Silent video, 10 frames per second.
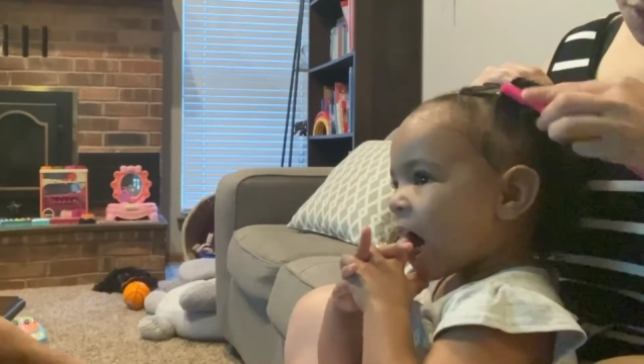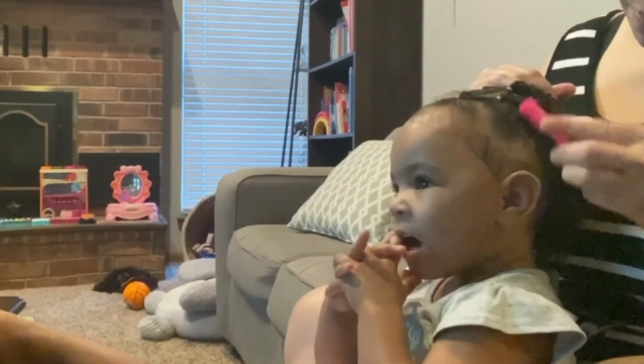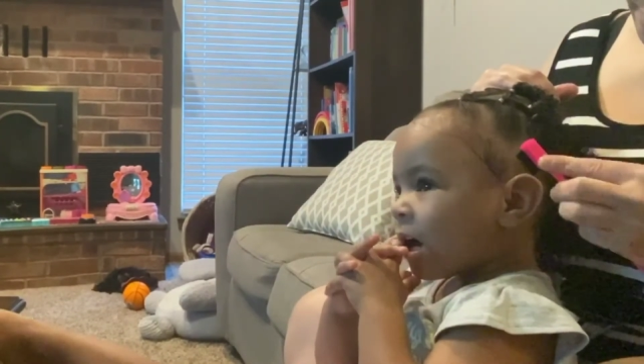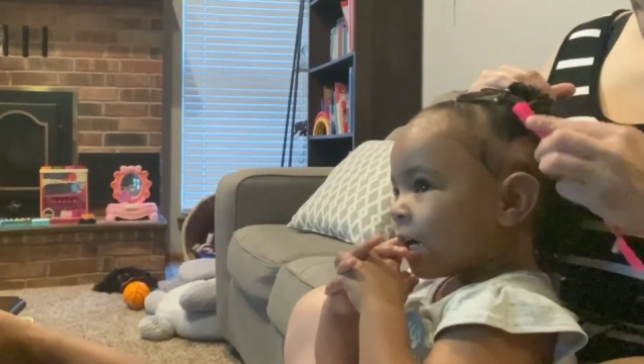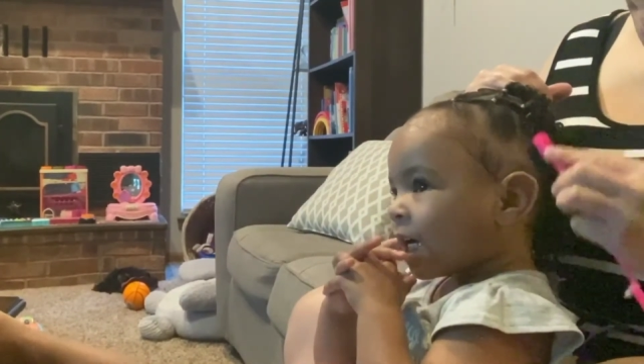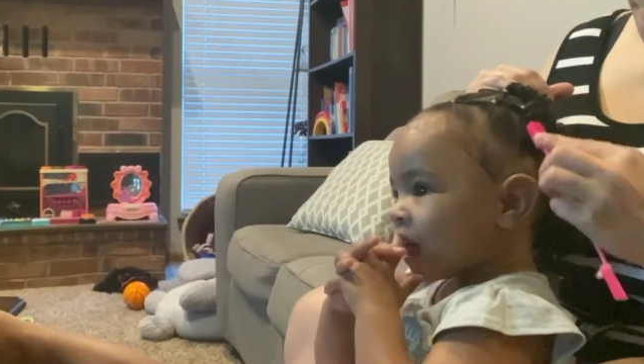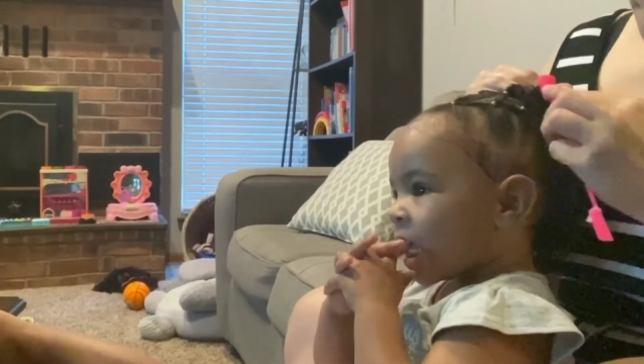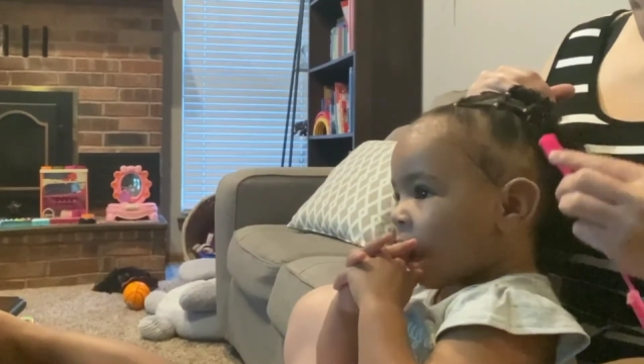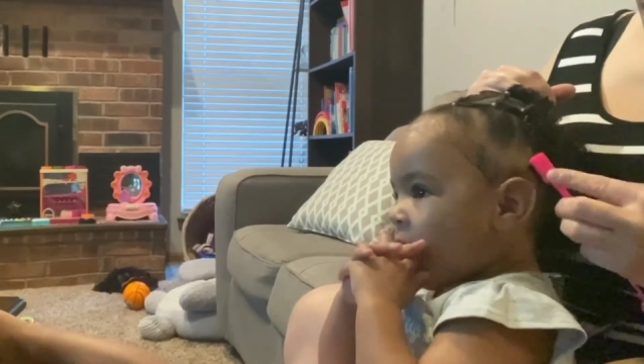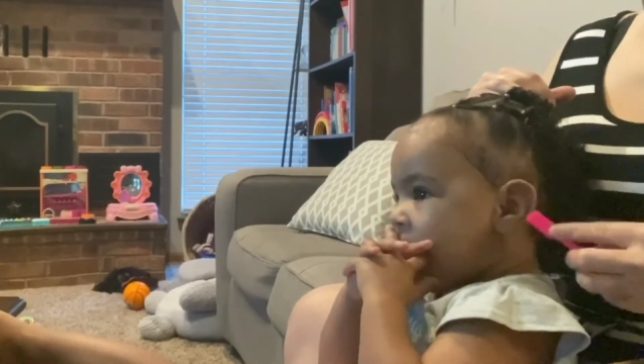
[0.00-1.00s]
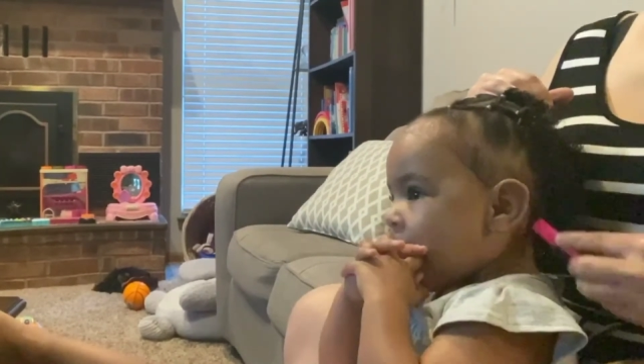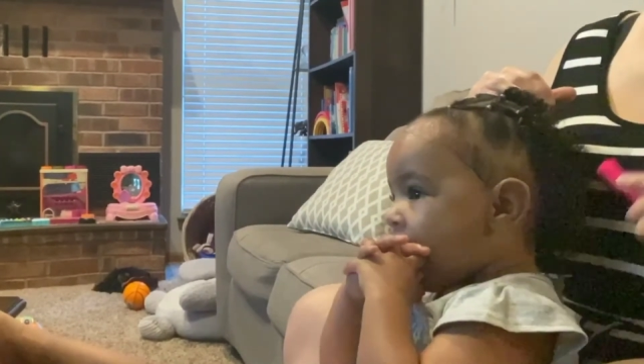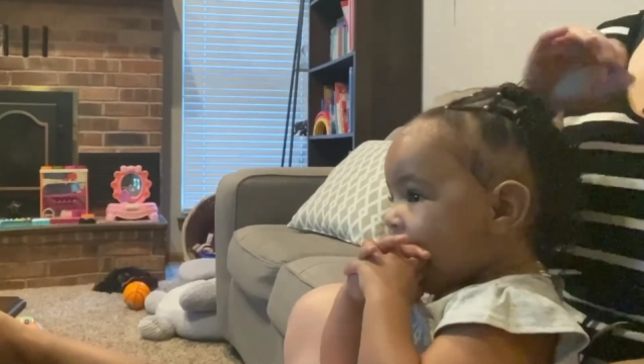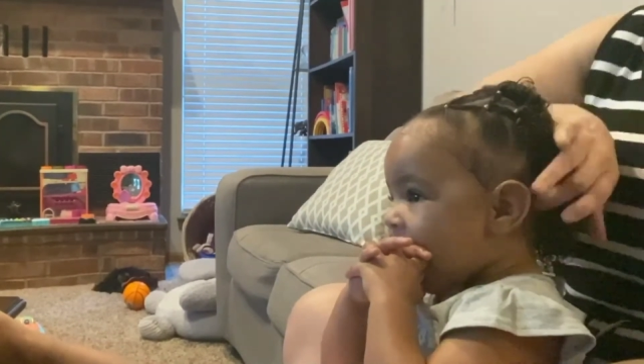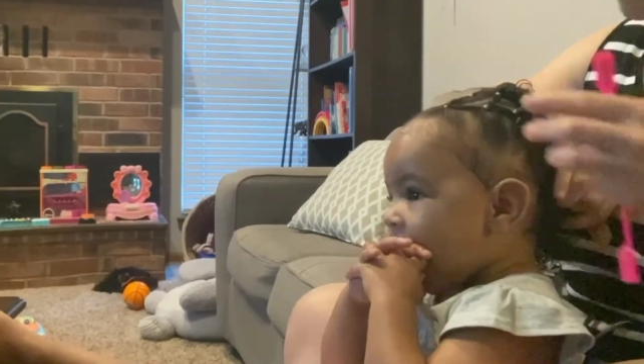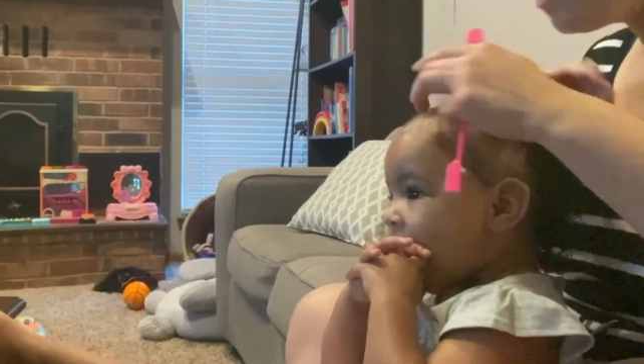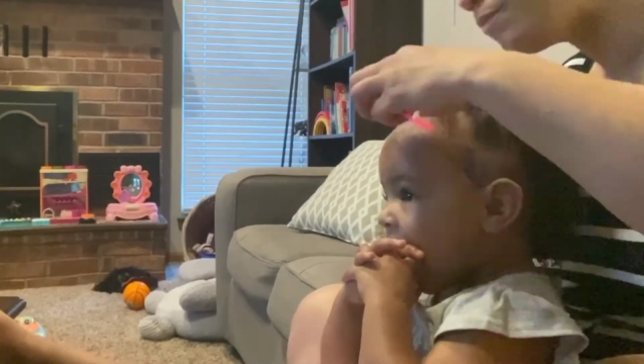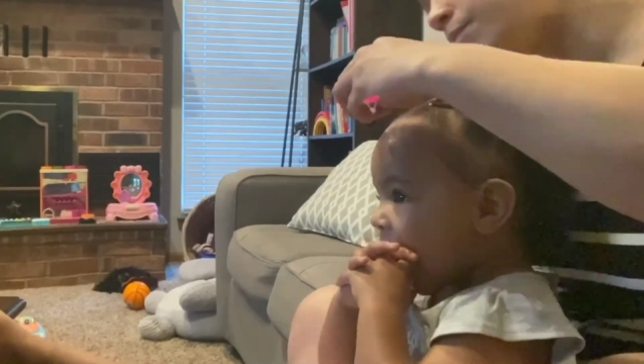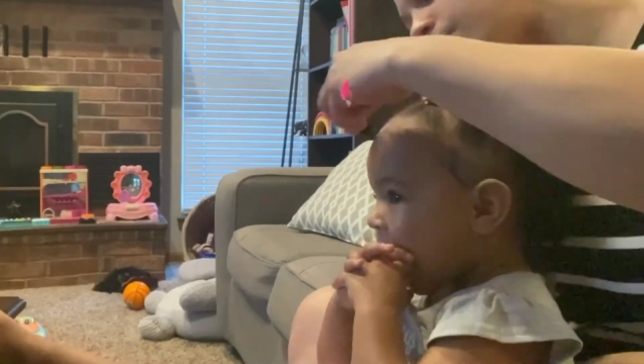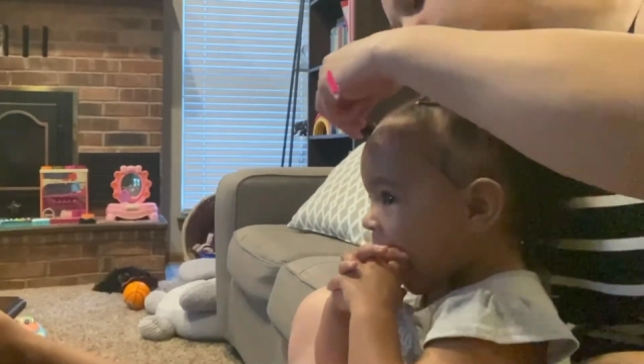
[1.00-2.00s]
And then I kind of brush any
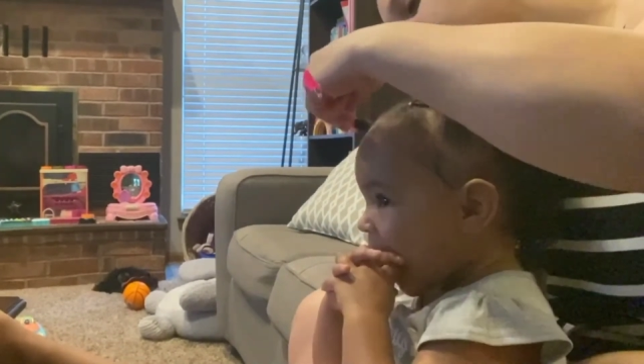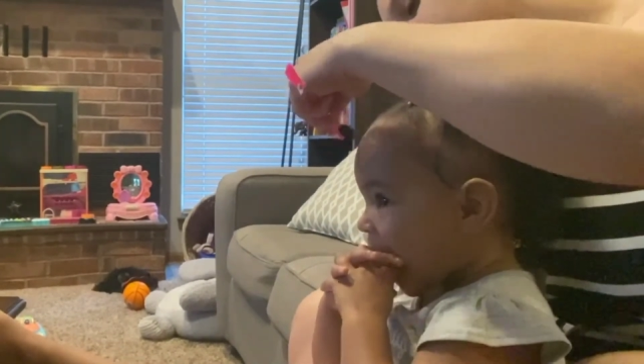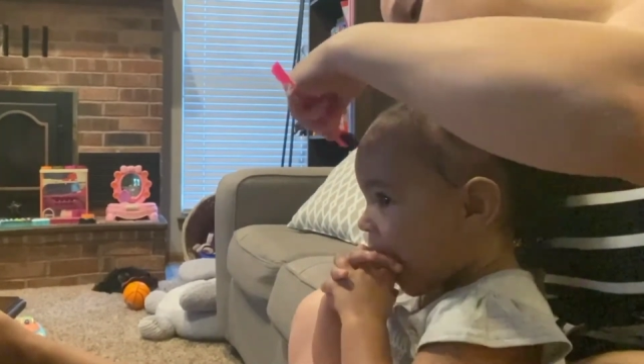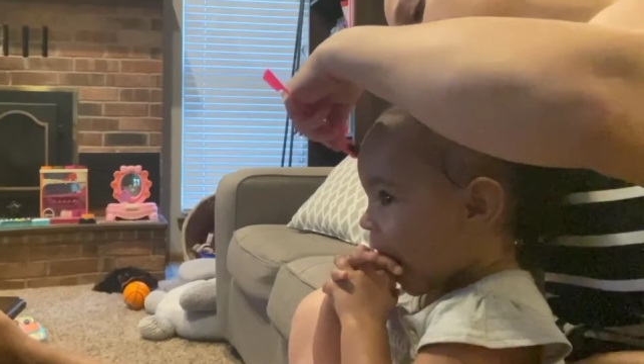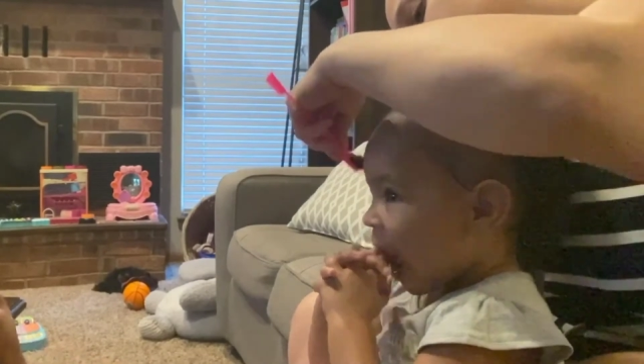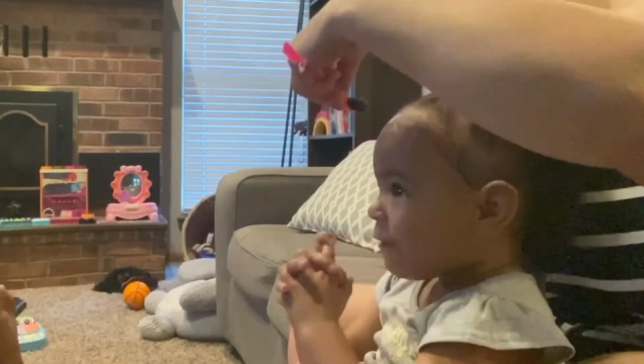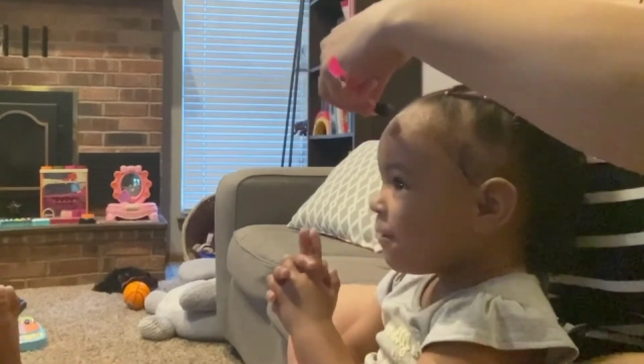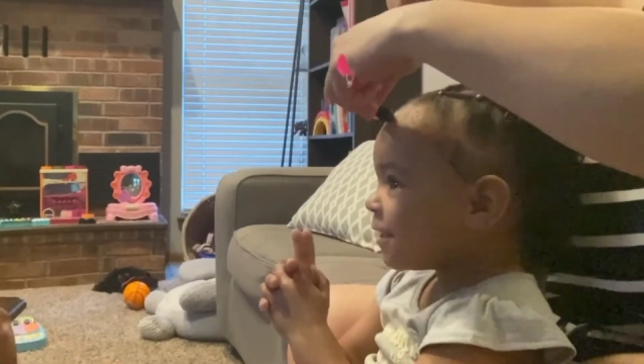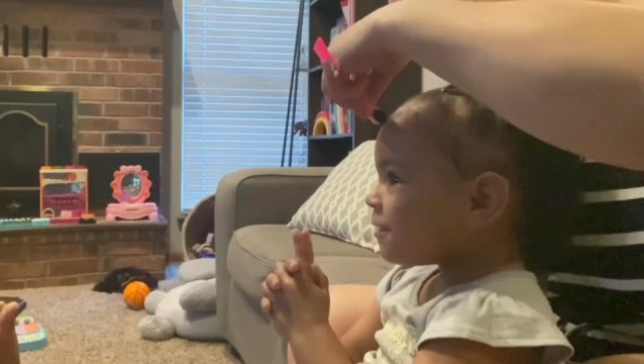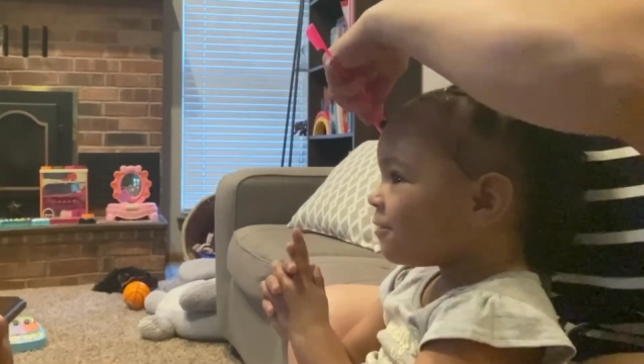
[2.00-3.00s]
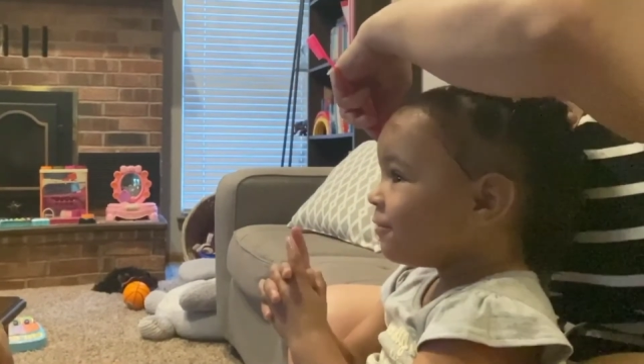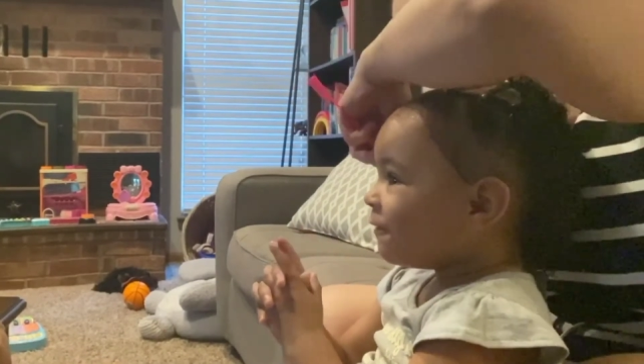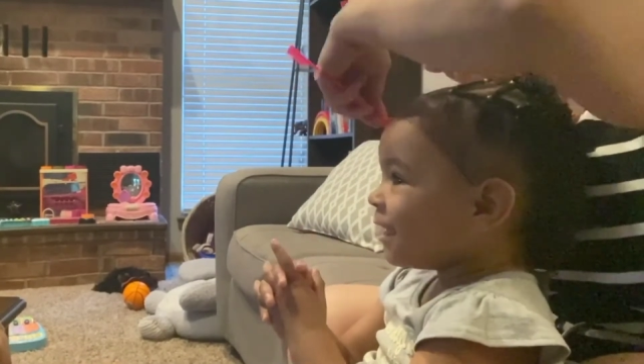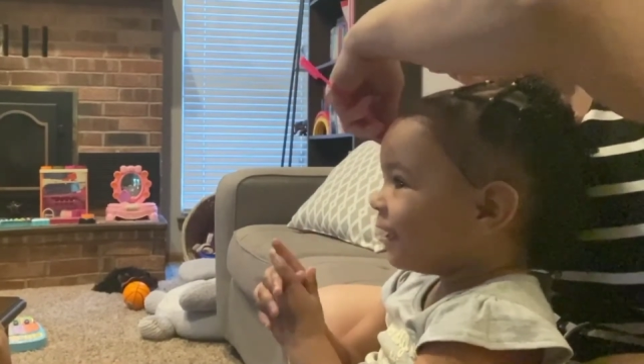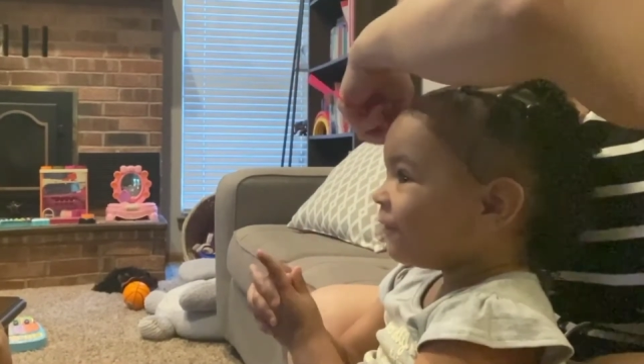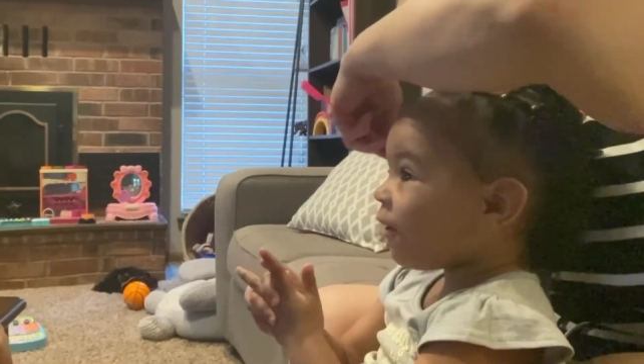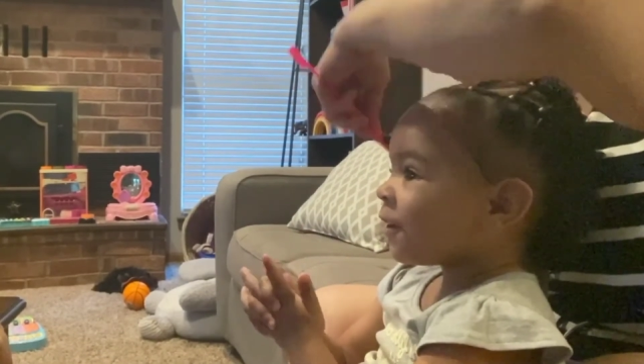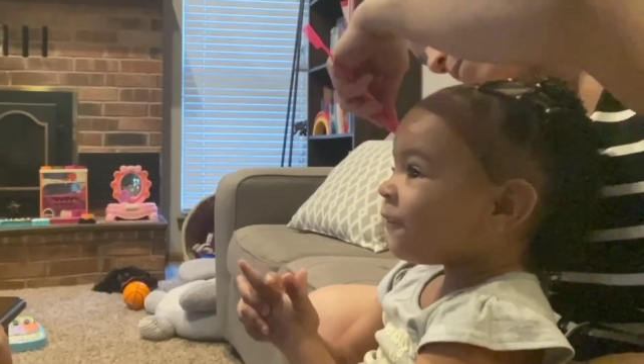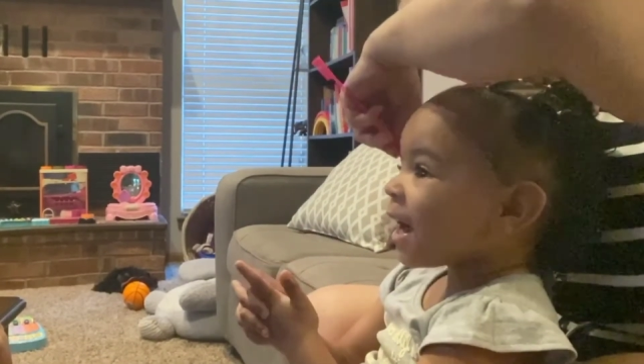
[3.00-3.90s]
extra little flyaways into her hair,